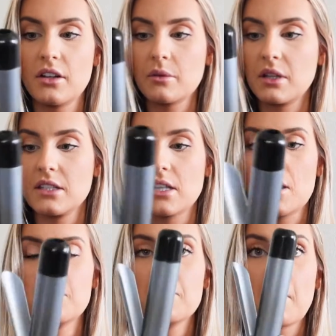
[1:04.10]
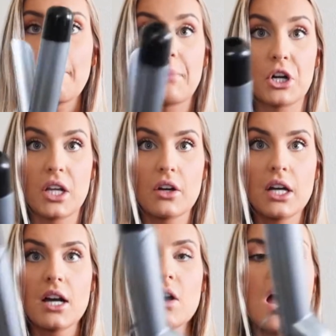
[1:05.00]
This one is burning
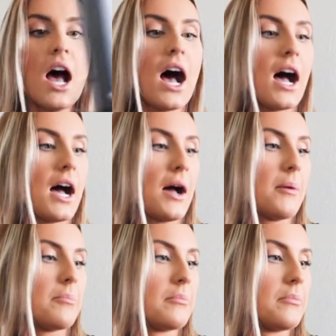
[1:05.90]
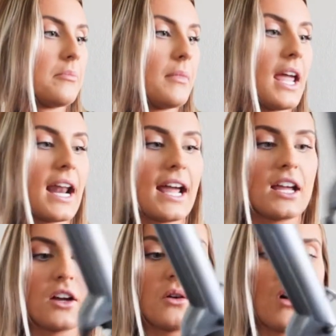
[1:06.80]
right now. And
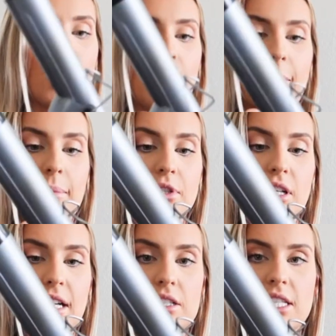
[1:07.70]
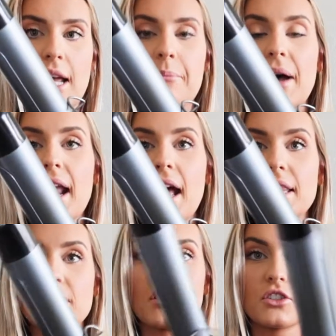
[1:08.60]
I go all the way up, I'm gonna turn it down today. But
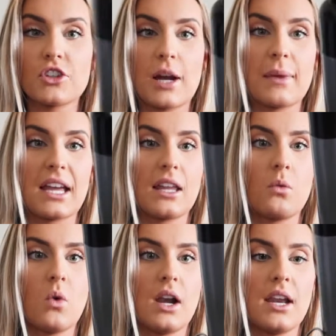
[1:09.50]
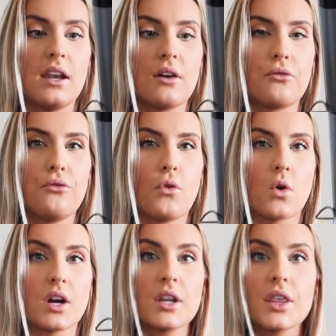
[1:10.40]
this is a ceramic, I think 1
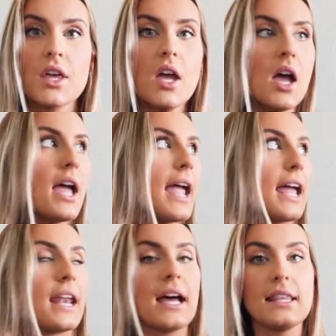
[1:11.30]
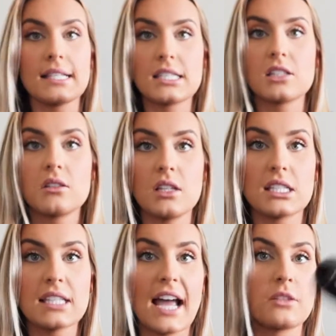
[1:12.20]
1/4. And this
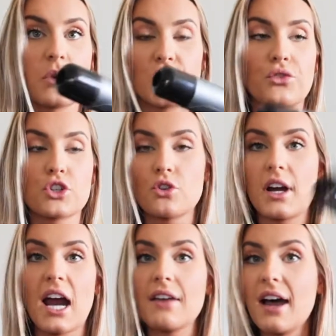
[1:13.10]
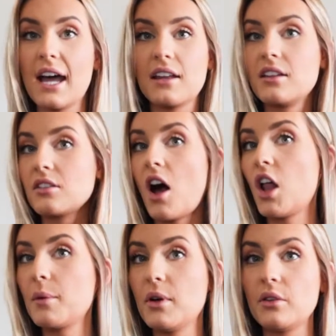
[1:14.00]
size works for short hair. I've had
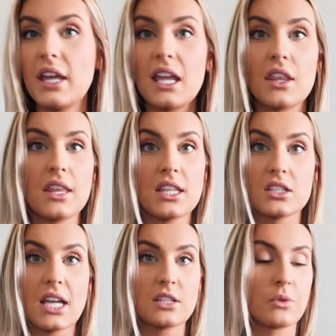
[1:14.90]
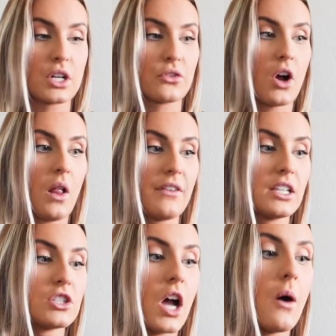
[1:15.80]
collarbone length, this size works for all of
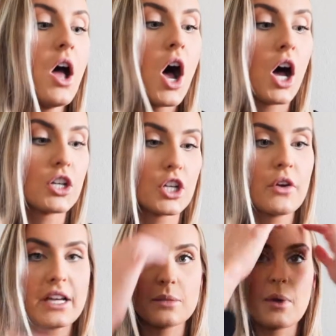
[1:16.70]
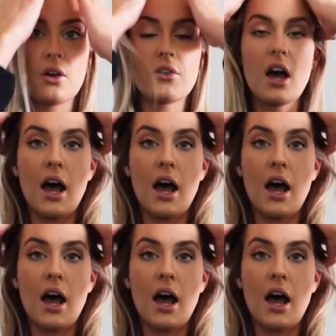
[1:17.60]
it. So I'll show you guys both.